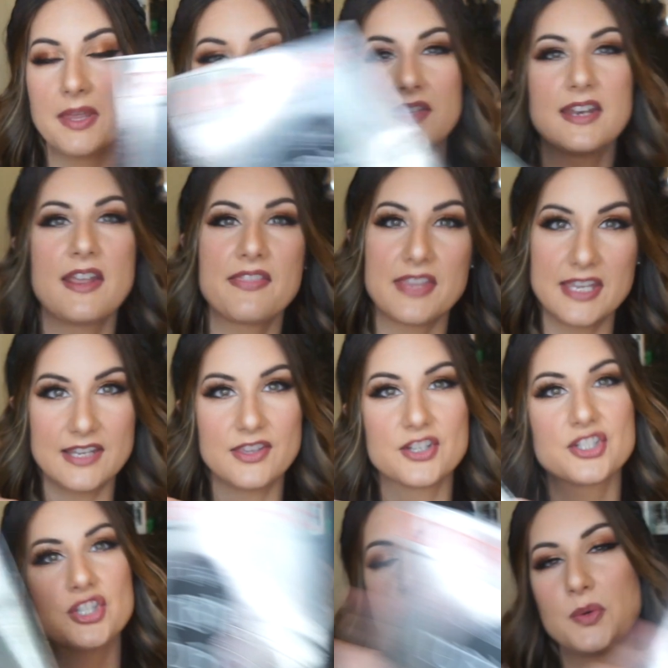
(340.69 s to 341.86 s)
And then at the end,
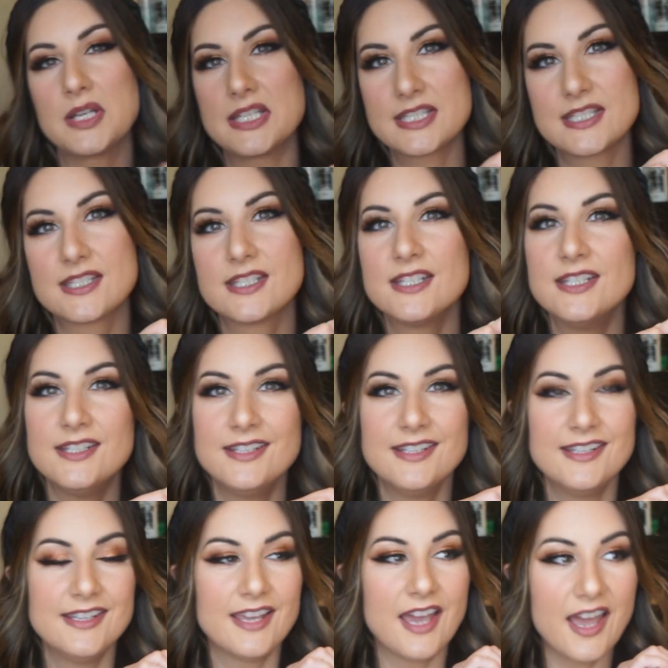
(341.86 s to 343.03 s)
there's a twist
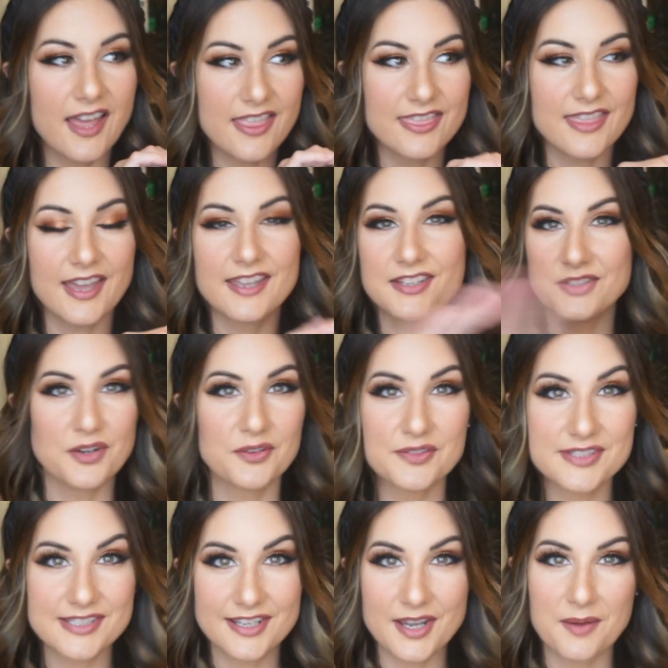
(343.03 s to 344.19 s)
that you don't
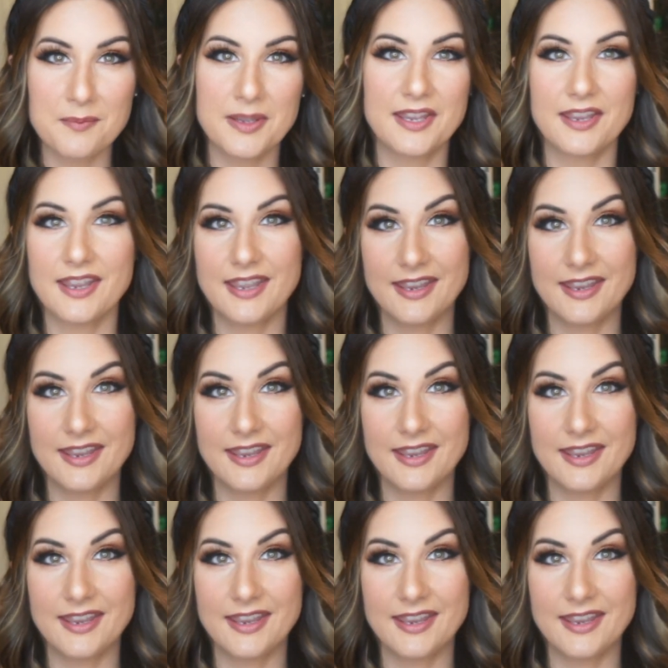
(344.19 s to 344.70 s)
see coming,